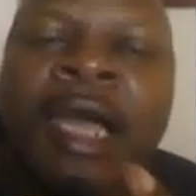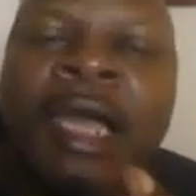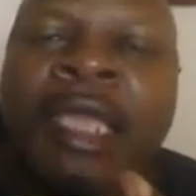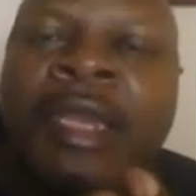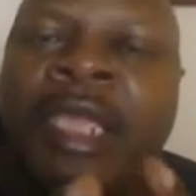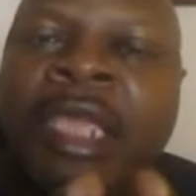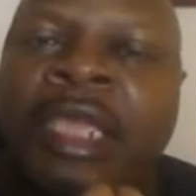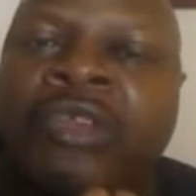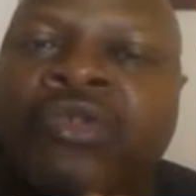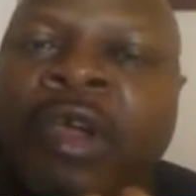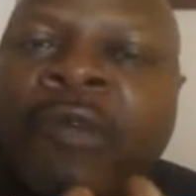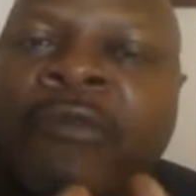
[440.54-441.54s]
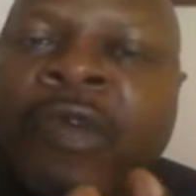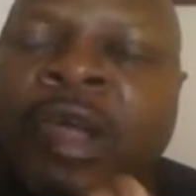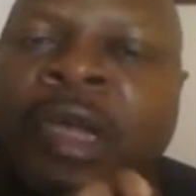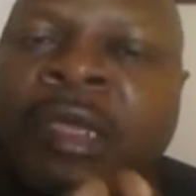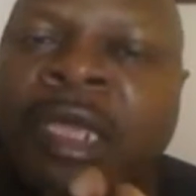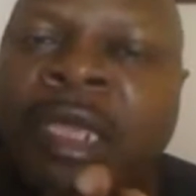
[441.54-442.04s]
in the history of
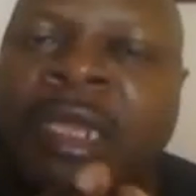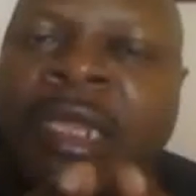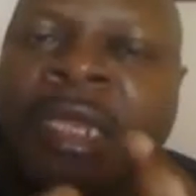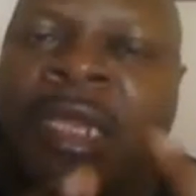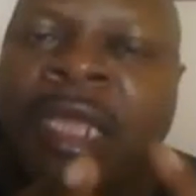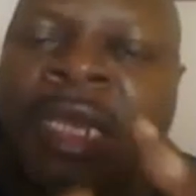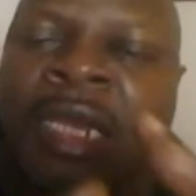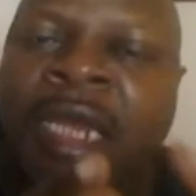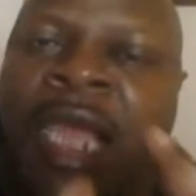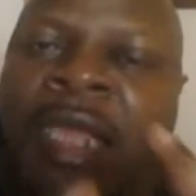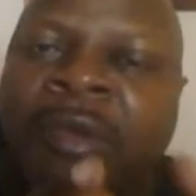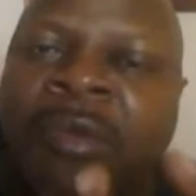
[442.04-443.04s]
in line